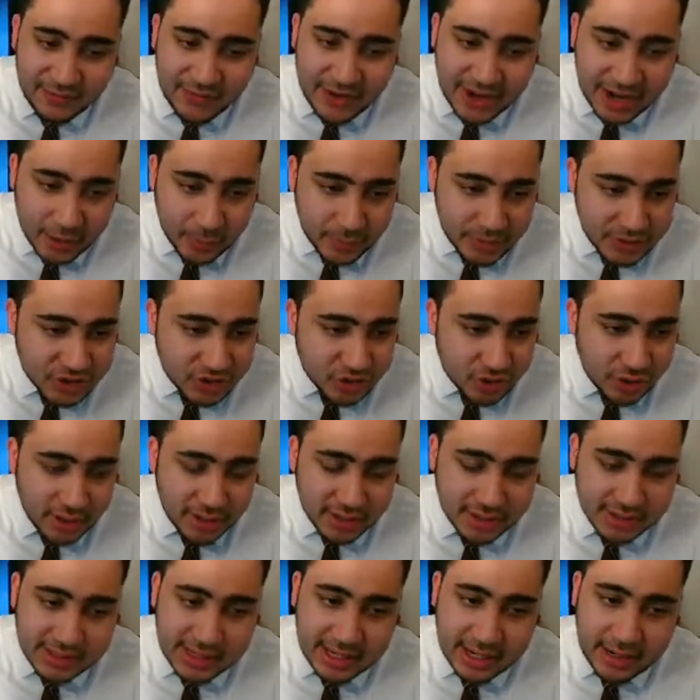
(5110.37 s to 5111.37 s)
very
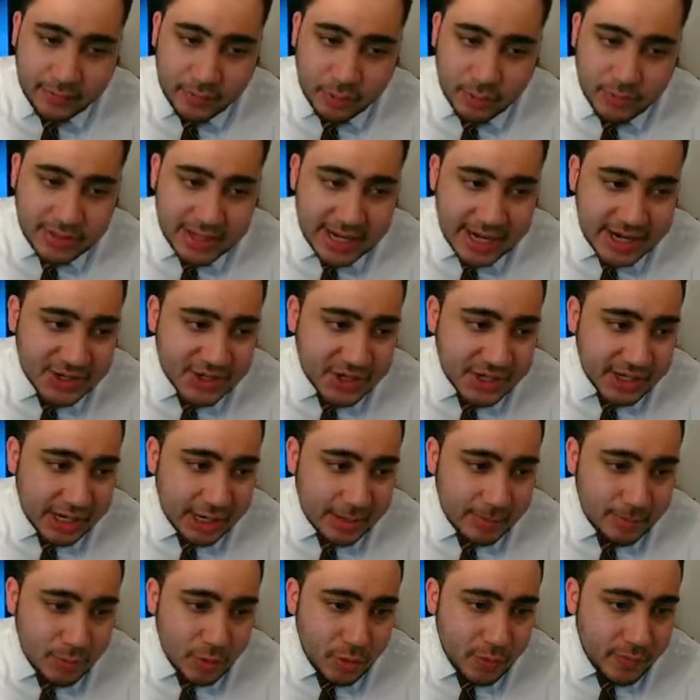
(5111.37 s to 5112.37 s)
strong sign of rotation
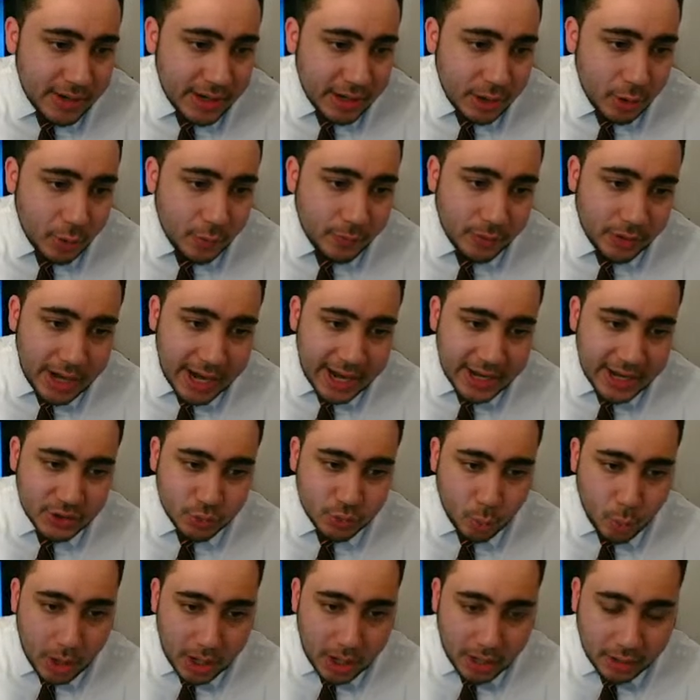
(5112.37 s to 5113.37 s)
here, moving over
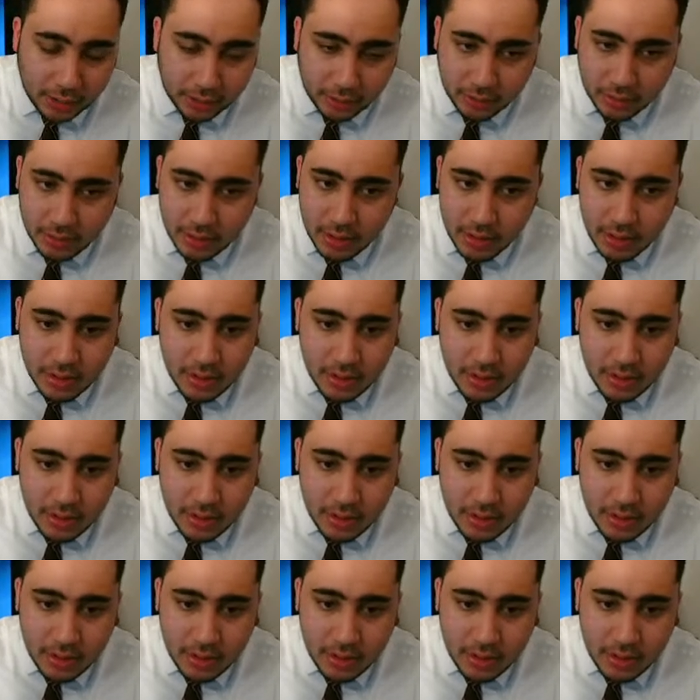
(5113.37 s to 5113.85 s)
Edgewater